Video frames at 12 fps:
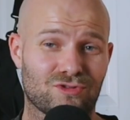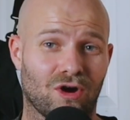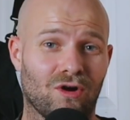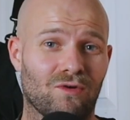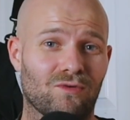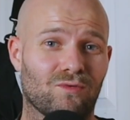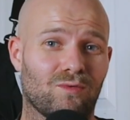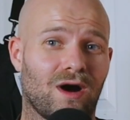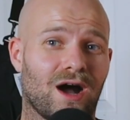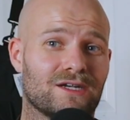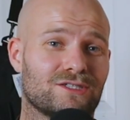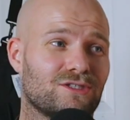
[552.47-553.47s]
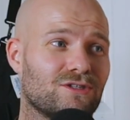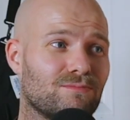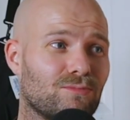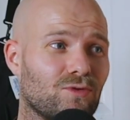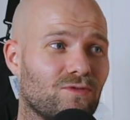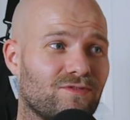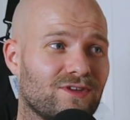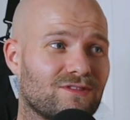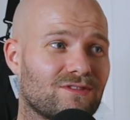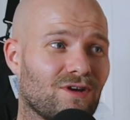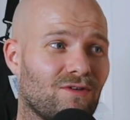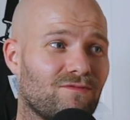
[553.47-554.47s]
Don't watch the movie
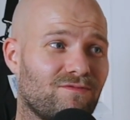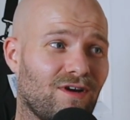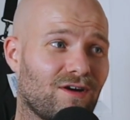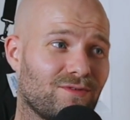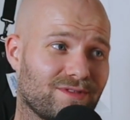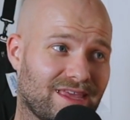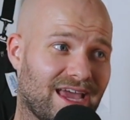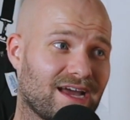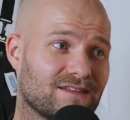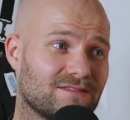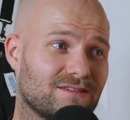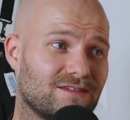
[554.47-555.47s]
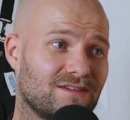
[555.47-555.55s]
Don't Fuck with Cats.